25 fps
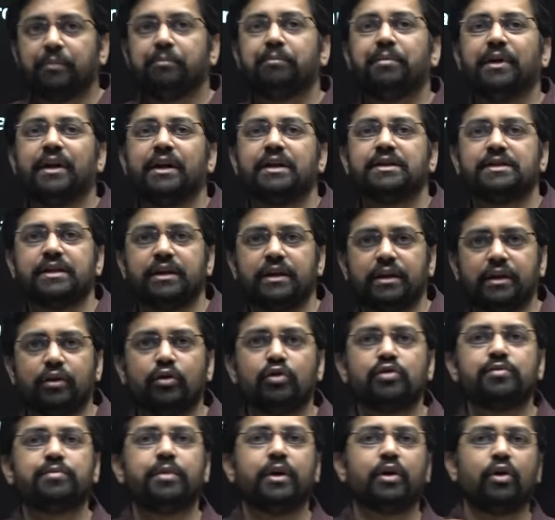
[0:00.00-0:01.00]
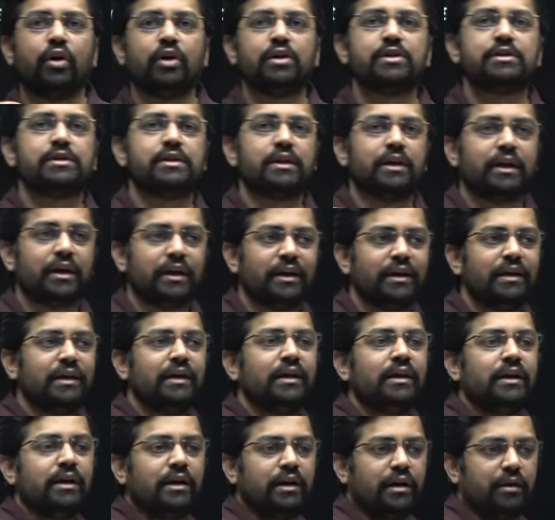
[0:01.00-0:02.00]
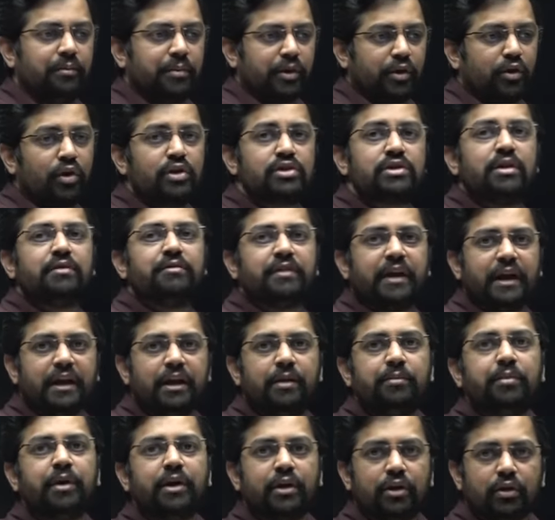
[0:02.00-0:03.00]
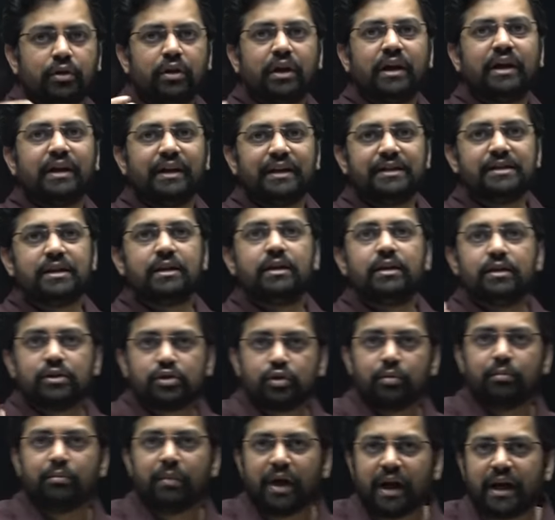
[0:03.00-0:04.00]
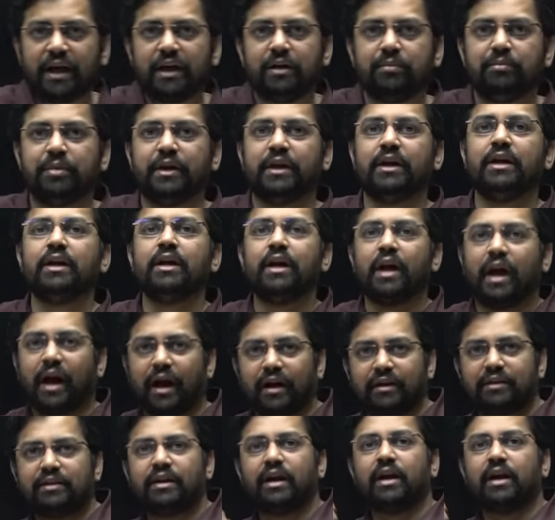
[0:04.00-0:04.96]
temple is in news because uh, uh, because of any particular reason. So might be at